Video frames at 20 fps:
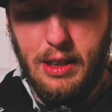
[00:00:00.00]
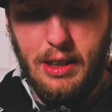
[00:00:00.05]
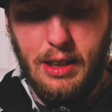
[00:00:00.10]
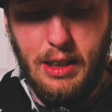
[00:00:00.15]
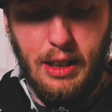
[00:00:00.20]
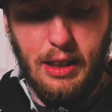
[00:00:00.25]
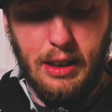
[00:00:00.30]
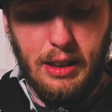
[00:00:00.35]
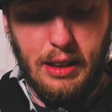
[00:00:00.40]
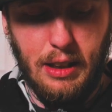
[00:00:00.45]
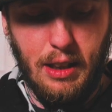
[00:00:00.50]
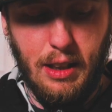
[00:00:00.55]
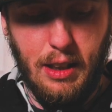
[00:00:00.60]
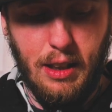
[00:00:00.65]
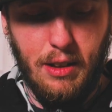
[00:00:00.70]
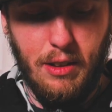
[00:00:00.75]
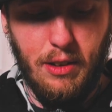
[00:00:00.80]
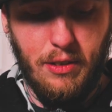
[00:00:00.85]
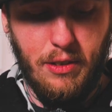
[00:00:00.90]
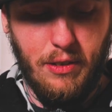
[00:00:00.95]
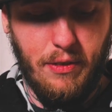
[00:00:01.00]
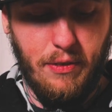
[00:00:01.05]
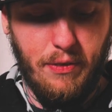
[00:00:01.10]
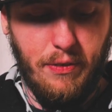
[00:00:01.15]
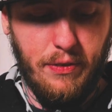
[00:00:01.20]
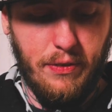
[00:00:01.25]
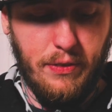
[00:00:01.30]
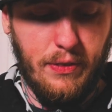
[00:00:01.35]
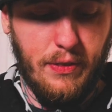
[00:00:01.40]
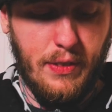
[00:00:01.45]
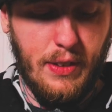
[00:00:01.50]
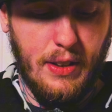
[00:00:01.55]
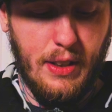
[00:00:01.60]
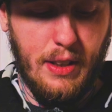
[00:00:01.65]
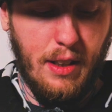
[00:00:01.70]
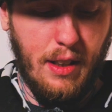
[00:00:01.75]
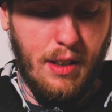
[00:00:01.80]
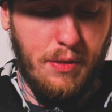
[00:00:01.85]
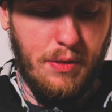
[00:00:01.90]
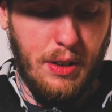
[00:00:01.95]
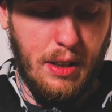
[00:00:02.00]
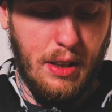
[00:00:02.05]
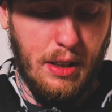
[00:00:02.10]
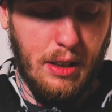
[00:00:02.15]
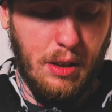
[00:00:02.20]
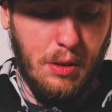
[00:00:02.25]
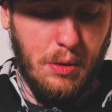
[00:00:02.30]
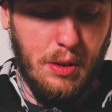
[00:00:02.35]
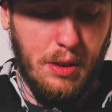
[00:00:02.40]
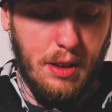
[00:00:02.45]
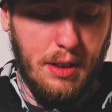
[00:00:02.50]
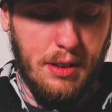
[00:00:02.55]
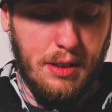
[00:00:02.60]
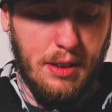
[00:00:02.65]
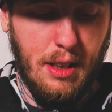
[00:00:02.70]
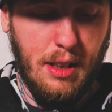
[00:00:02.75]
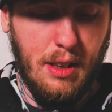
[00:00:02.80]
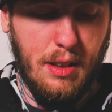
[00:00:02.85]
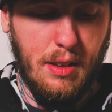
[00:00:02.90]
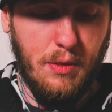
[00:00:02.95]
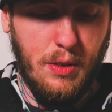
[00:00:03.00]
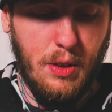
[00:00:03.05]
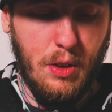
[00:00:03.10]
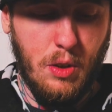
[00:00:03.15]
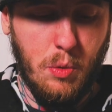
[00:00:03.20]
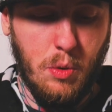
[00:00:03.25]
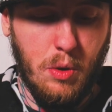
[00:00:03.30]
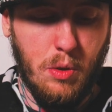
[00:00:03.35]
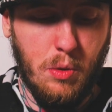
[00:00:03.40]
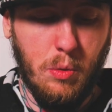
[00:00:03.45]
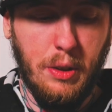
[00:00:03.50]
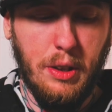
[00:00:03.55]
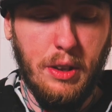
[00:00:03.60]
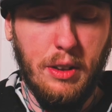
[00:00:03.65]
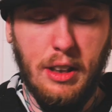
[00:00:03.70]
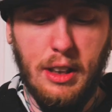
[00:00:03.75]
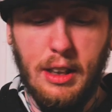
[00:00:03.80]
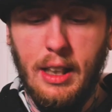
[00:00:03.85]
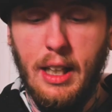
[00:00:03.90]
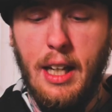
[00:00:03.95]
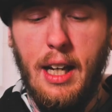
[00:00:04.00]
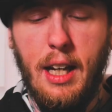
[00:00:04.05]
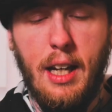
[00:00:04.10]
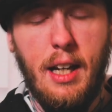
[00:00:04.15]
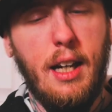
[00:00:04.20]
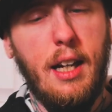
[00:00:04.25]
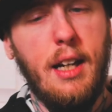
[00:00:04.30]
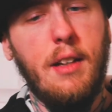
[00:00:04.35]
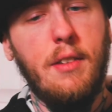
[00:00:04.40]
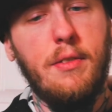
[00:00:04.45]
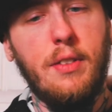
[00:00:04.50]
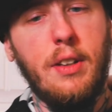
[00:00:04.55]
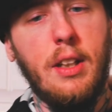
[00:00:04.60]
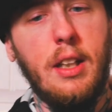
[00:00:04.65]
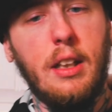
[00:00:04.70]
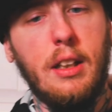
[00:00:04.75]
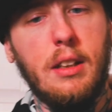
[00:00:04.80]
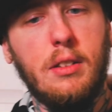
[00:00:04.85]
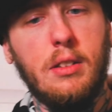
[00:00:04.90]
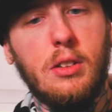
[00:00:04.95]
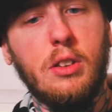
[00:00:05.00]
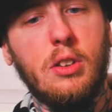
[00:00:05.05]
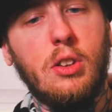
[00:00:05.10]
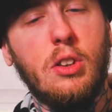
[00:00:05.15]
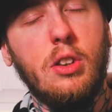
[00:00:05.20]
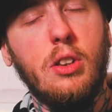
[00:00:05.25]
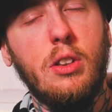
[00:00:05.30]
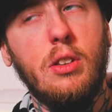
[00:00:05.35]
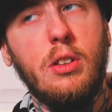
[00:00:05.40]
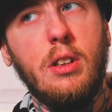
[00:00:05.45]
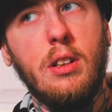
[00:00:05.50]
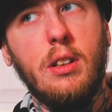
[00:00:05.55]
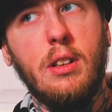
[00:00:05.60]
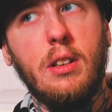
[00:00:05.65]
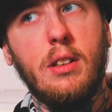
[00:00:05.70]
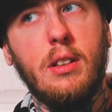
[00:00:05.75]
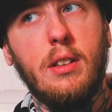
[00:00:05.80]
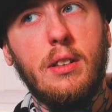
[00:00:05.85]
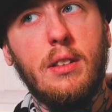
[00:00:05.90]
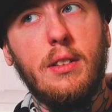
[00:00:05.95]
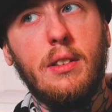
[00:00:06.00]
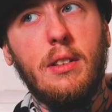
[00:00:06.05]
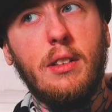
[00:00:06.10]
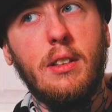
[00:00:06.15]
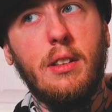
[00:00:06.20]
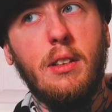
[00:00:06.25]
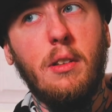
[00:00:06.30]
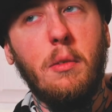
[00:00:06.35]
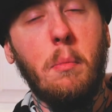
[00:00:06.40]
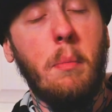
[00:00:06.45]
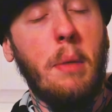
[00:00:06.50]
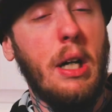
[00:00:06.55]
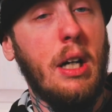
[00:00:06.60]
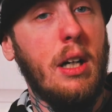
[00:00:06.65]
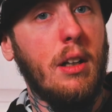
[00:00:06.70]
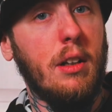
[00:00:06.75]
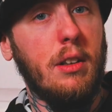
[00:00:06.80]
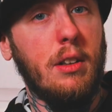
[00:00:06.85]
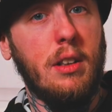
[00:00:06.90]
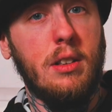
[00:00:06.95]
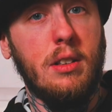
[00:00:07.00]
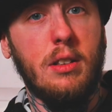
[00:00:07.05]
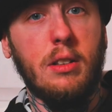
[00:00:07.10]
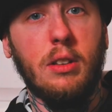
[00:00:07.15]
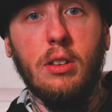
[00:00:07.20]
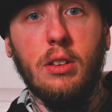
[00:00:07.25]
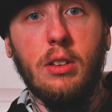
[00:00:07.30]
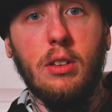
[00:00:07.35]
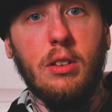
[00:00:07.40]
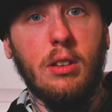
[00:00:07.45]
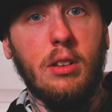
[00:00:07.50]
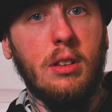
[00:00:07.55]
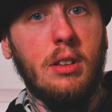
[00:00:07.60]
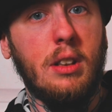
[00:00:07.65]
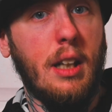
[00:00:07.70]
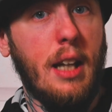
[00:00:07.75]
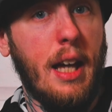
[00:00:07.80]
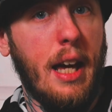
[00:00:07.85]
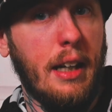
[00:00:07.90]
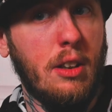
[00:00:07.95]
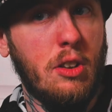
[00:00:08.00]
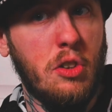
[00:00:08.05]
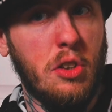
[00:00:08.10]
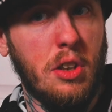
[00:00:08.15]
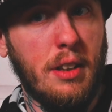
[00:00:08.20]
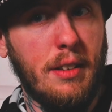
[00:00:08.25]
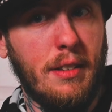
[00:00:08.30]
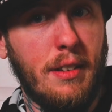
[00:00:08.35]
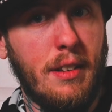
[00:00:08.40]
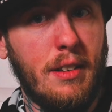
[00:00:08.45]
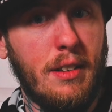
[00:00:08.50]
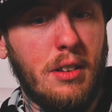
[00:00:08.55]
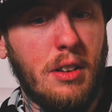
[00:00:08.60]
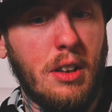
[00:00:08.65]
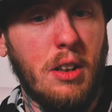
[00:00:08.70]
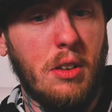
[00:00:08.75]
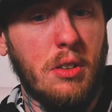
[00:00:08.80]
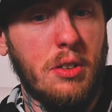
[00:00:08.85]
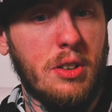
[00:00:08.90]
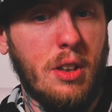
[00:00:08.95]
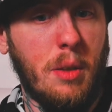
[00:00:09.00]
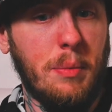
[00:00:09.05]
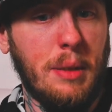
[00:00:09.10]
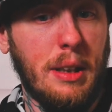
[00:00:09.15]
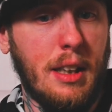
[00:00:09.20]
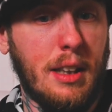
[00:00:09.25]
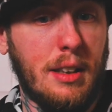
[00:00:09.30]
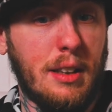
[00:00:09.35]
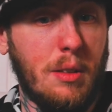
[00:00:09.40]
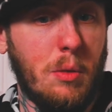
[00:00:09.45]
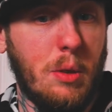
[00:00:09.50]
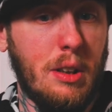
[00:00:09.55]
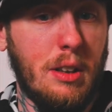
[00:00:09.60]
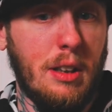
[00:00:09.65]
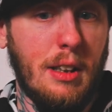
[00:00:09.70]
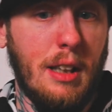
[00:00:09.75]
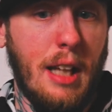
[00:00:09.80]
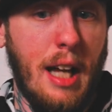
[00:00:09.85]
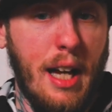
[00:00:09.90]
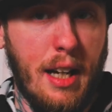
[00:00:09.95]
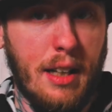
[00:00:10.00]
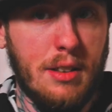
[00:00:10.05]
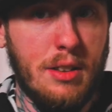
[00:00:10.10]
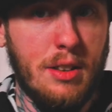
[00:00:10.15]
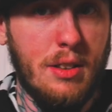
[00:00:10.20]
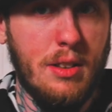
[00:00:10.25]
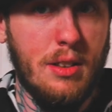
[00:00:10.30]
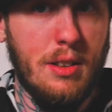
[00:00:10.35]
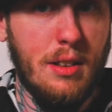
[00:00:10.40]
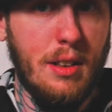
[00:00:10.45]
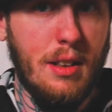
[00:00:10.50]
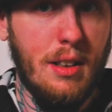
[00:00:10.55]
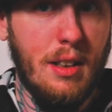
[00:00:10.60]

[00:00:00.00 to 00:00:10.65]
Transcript: I feel like you and this individual really have a good bond, a good connection, something that can really last.